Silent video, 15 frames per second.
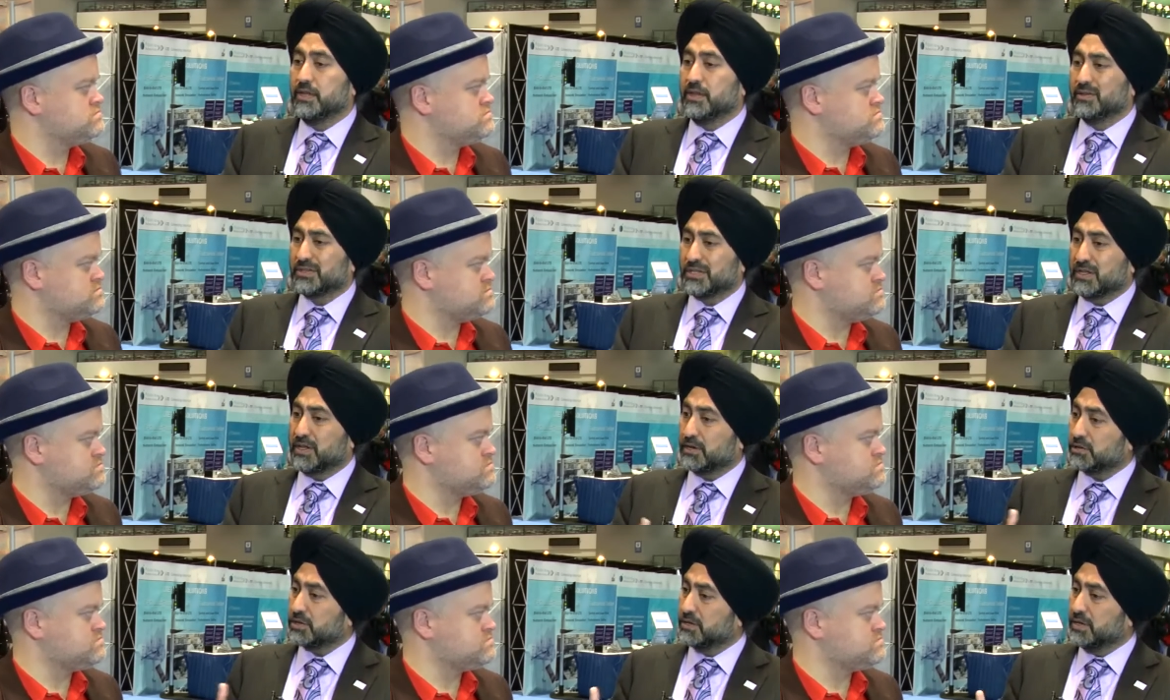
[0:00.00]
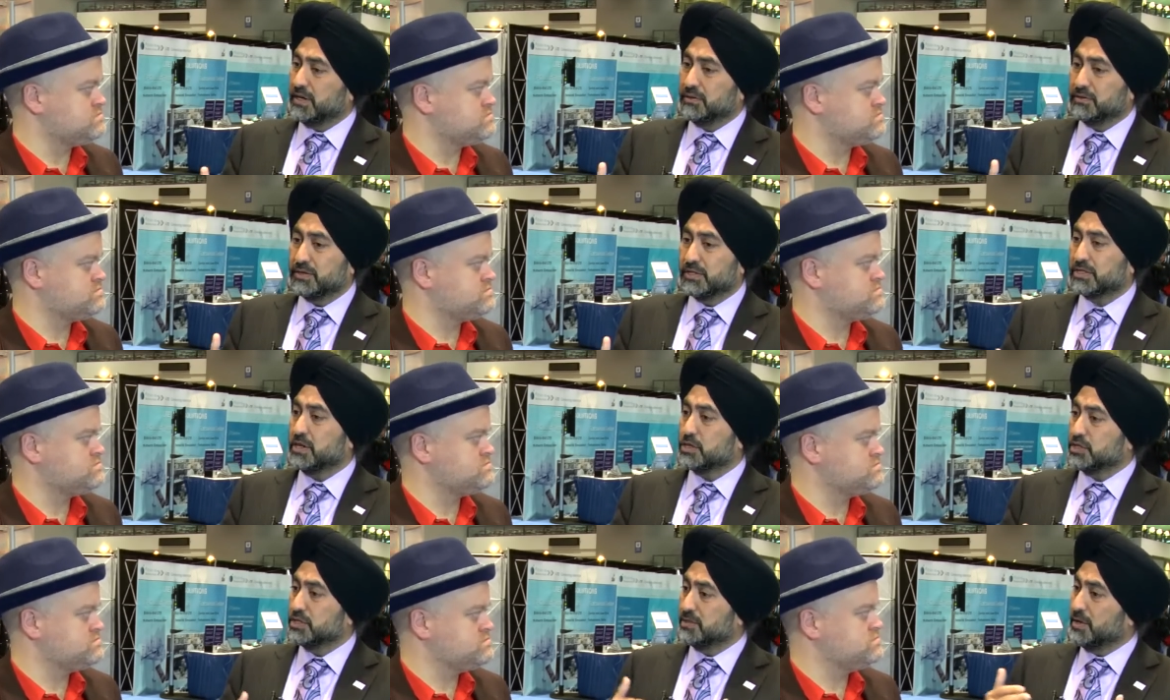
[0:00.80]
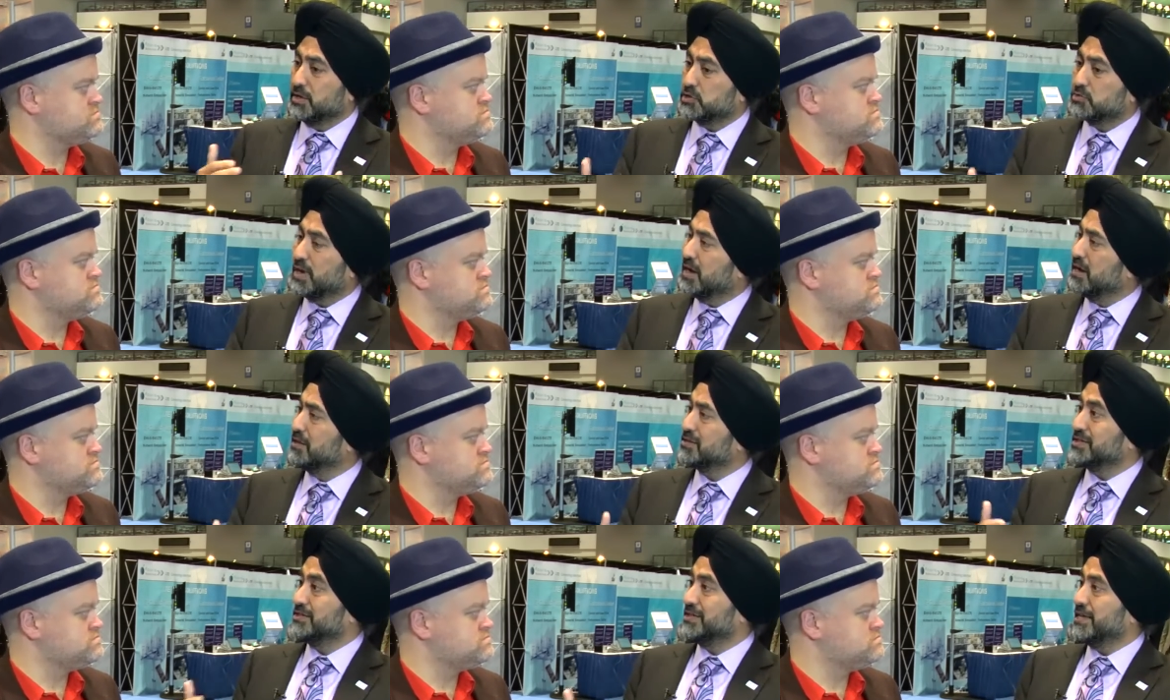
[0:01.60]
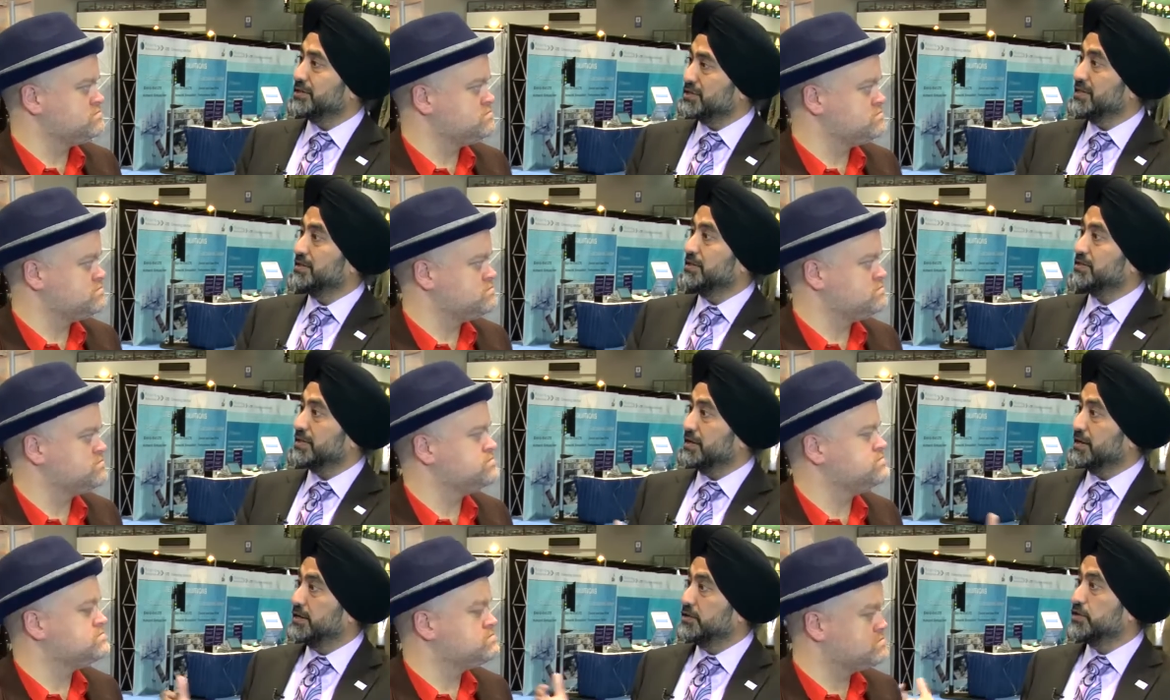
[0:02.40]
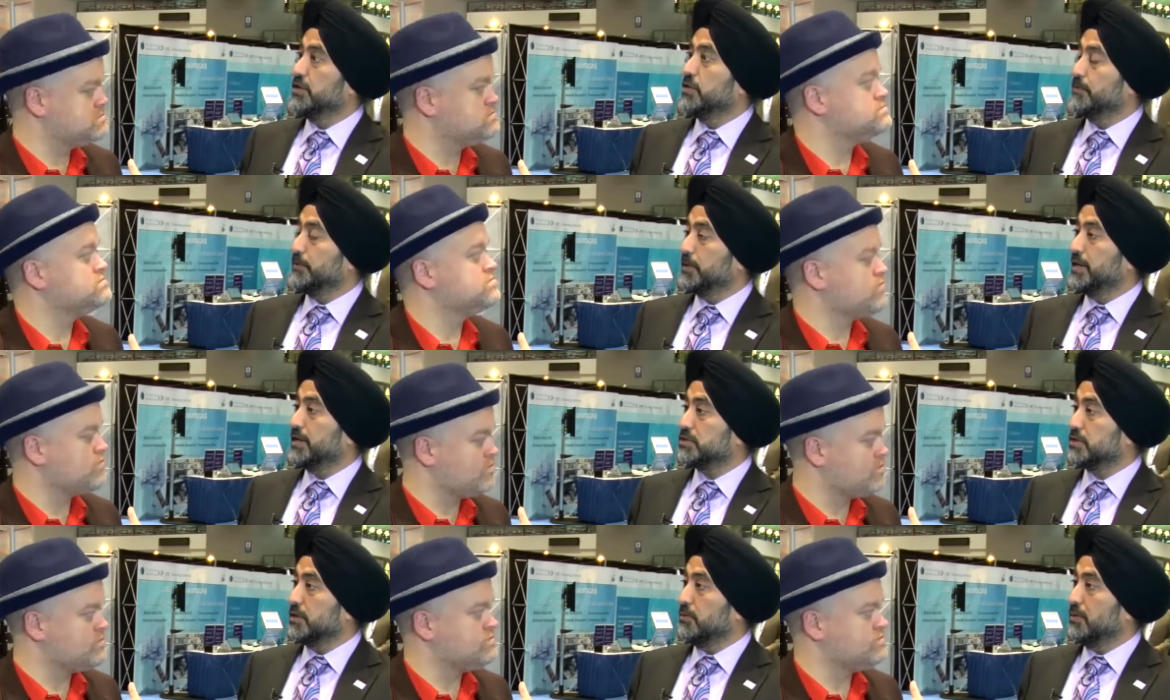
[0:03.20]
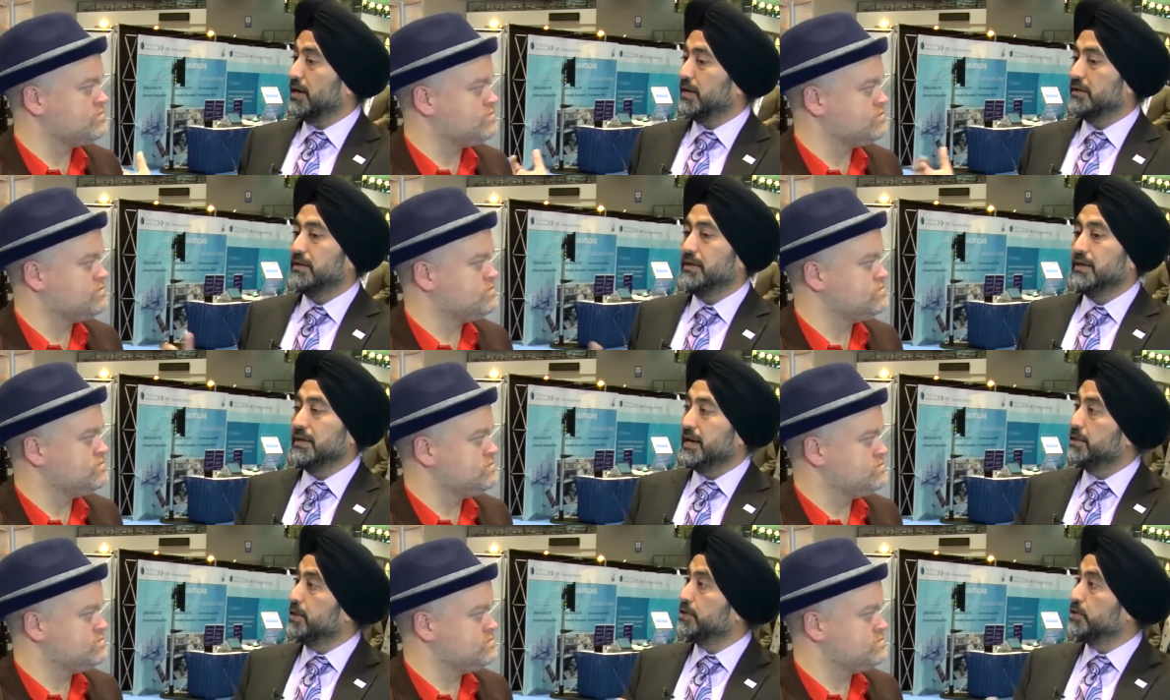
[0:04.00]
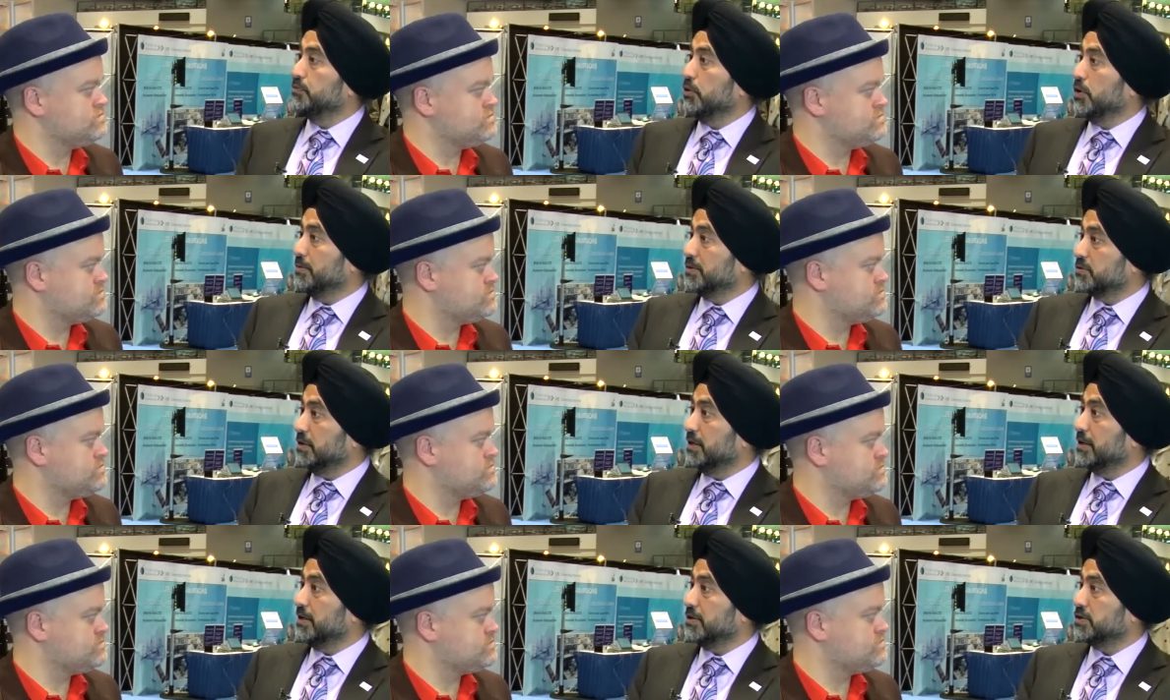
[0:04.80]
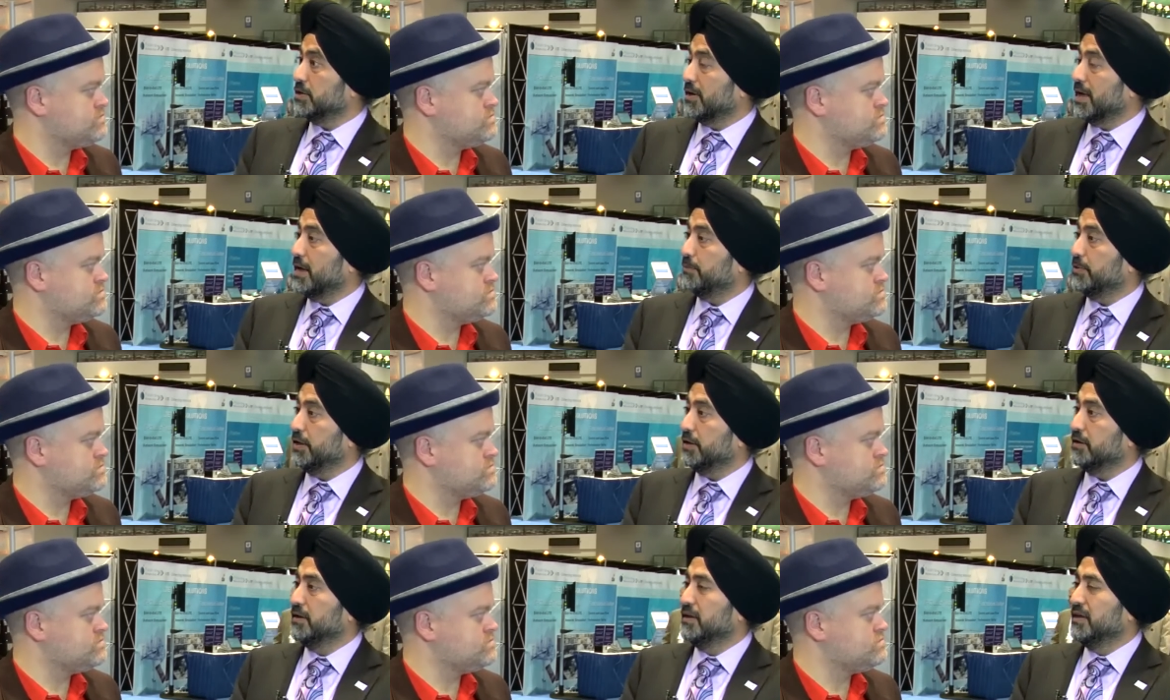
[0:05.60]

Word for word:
Speaker 1: There's a lot of uh, discussions about trials and testing that's going to continue for the next little while, and then deployments will likely start happening.